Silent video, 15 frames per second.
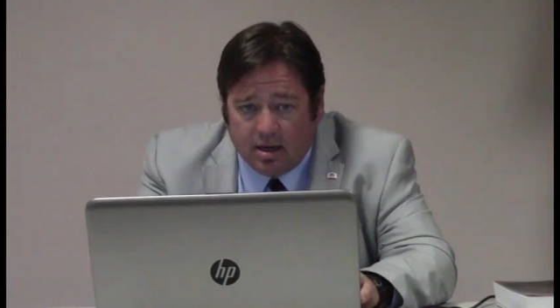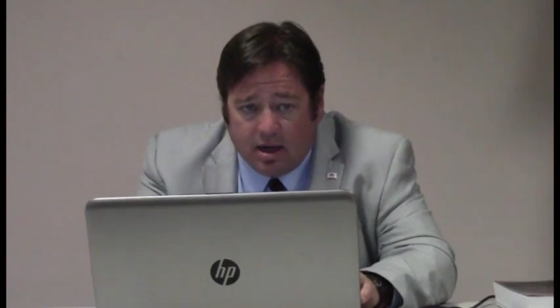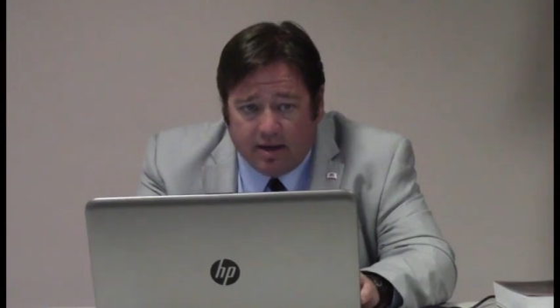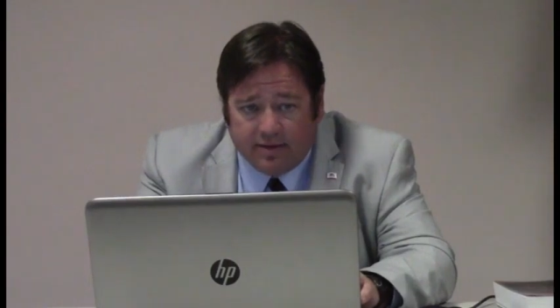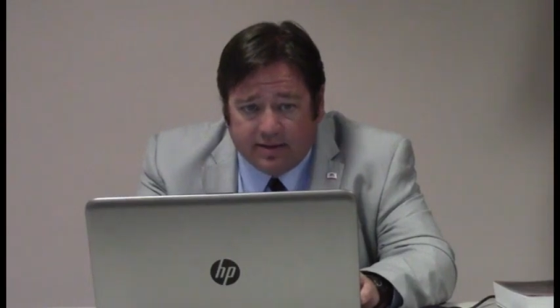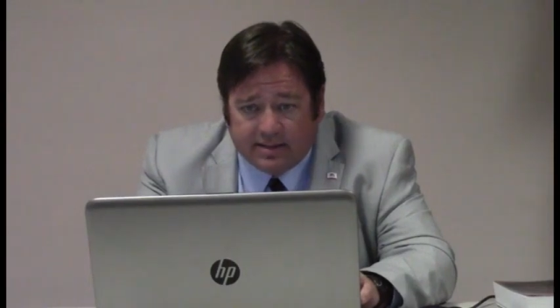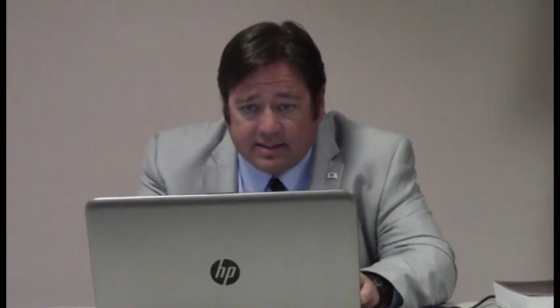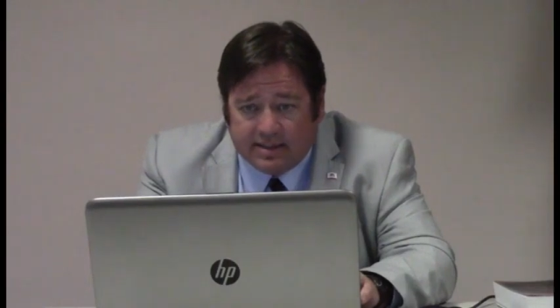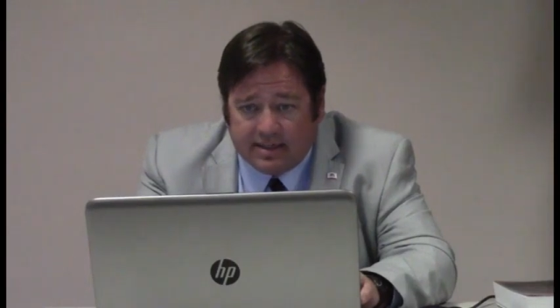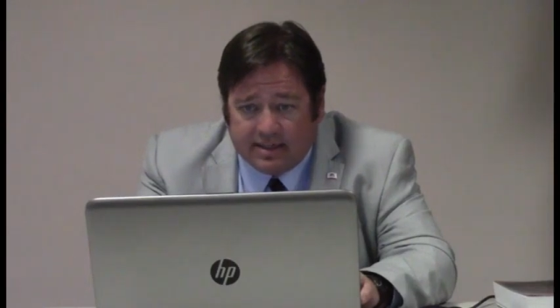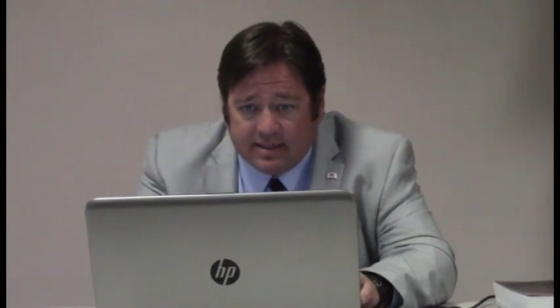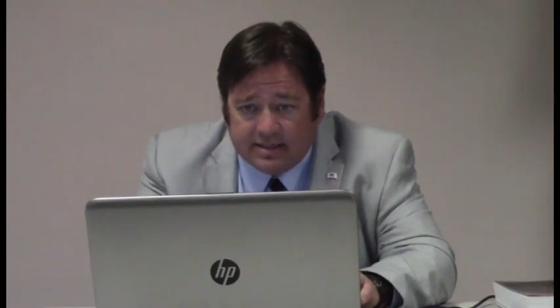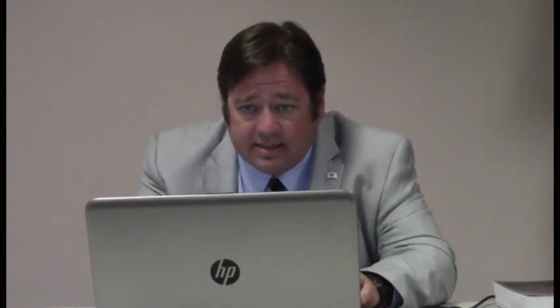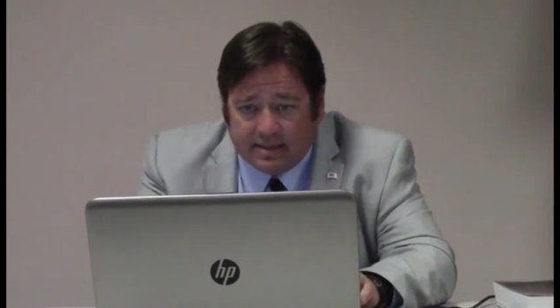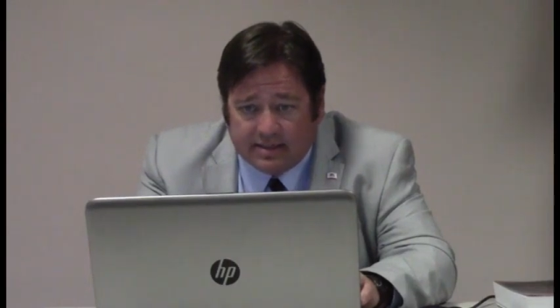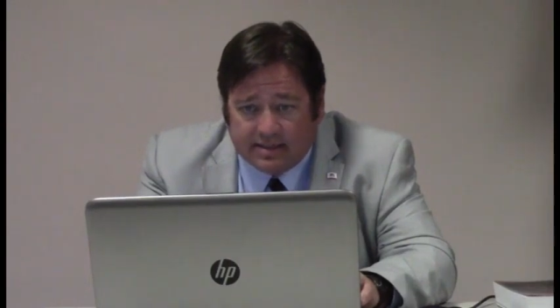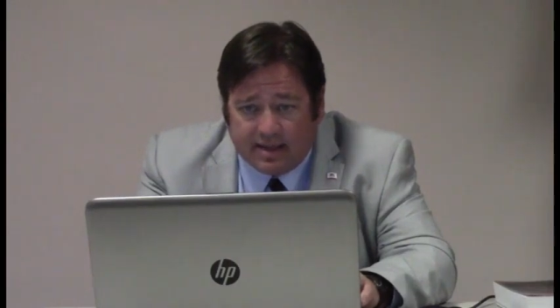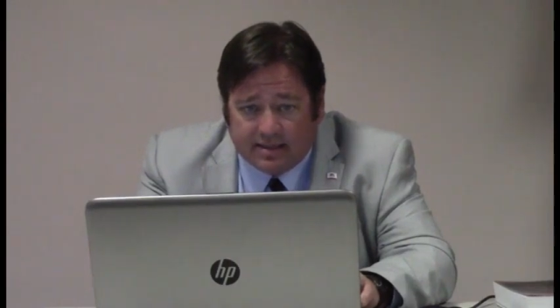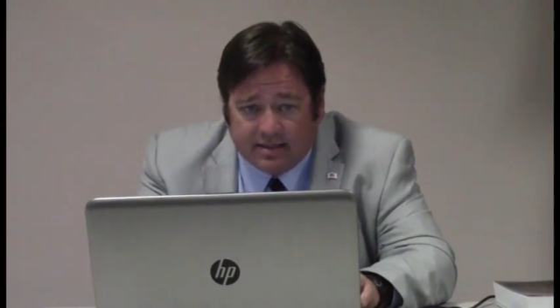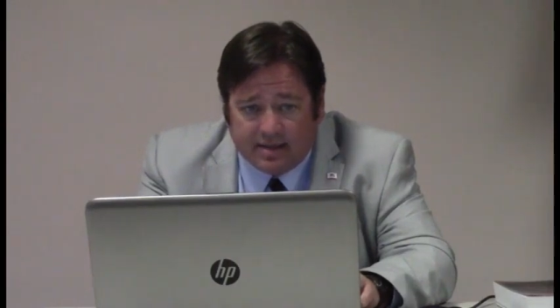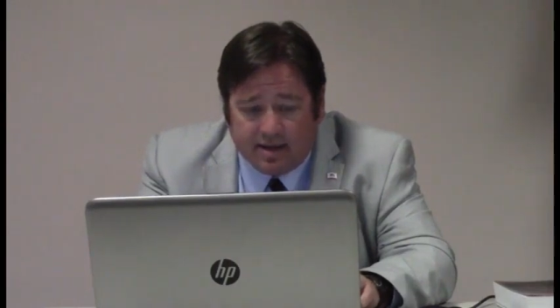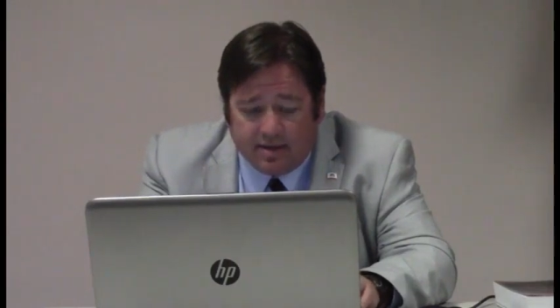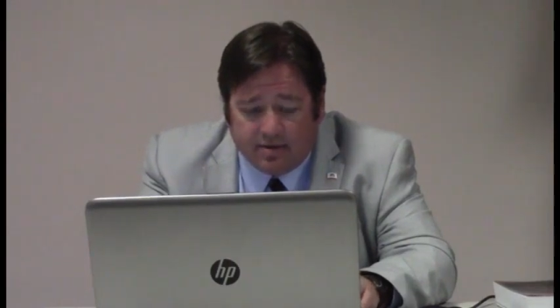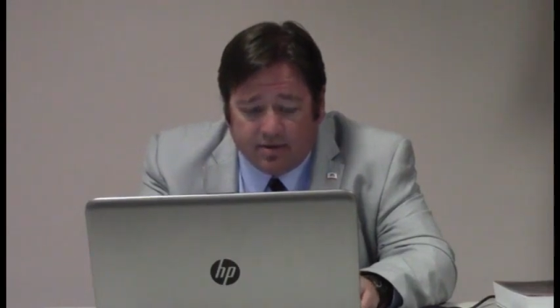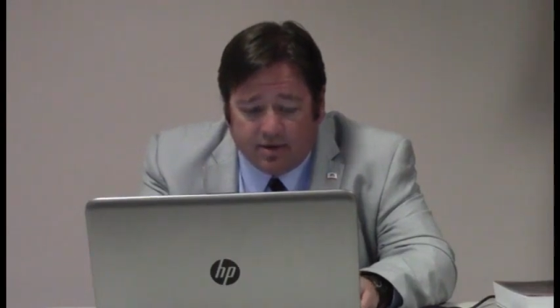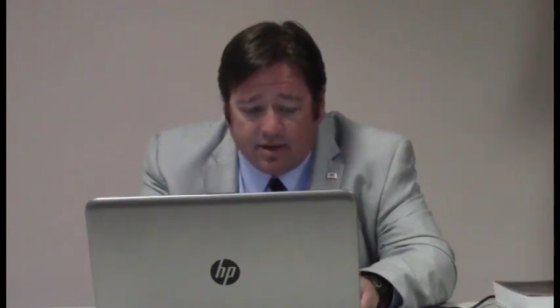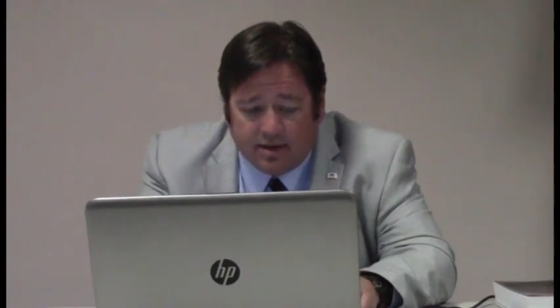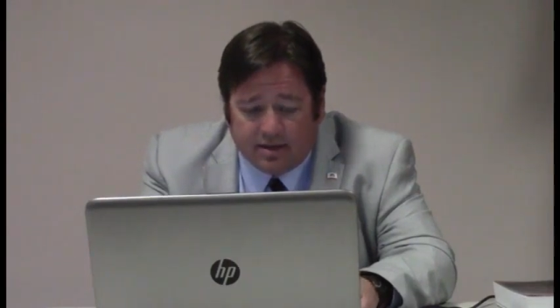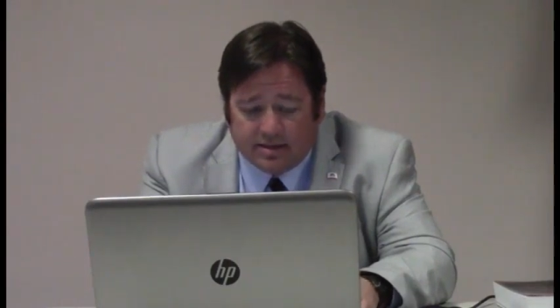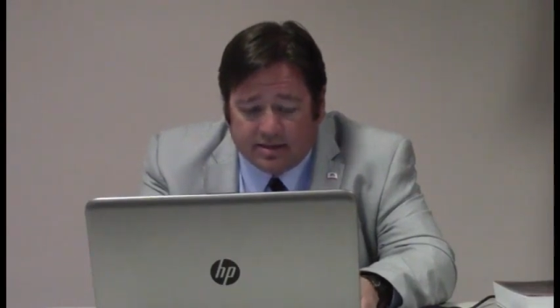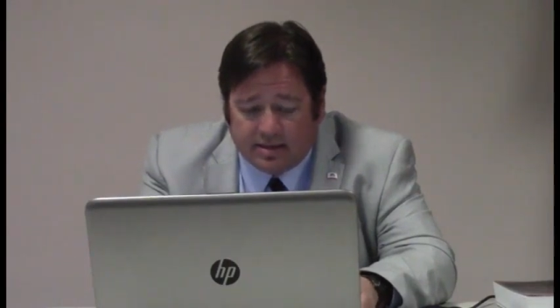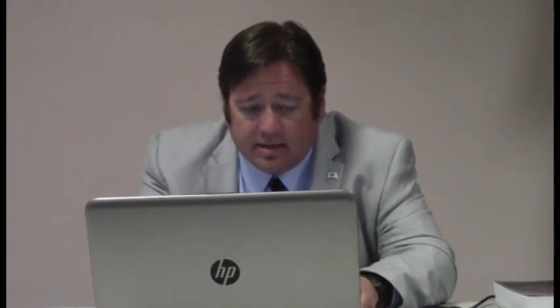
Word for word: I think CD6 has another list,